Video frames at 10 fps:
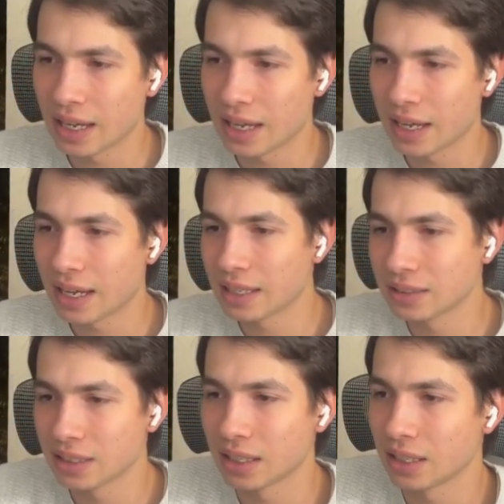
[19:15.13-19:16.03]

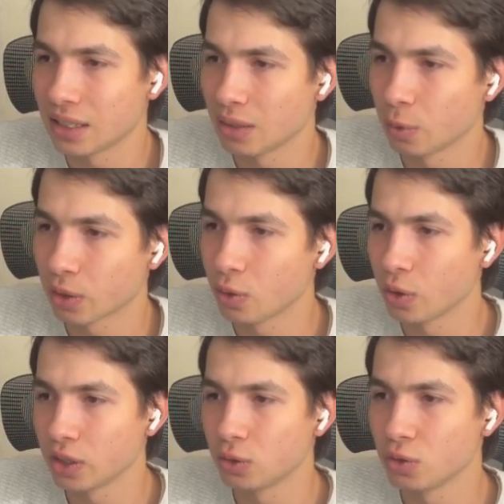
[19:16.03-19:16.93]
and we're
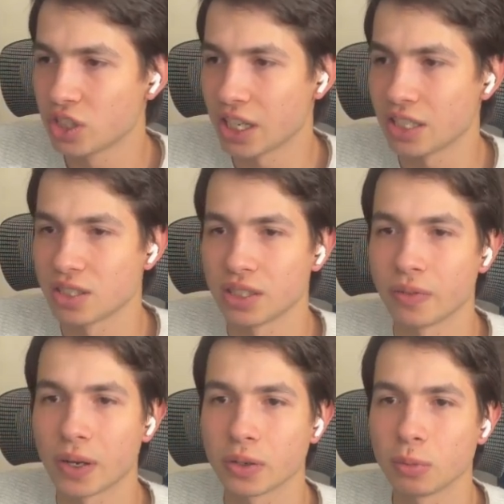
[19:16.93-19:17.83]
going to change the
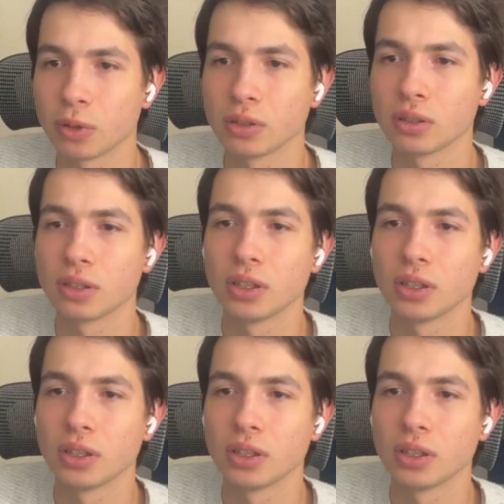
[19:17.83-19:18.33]
variable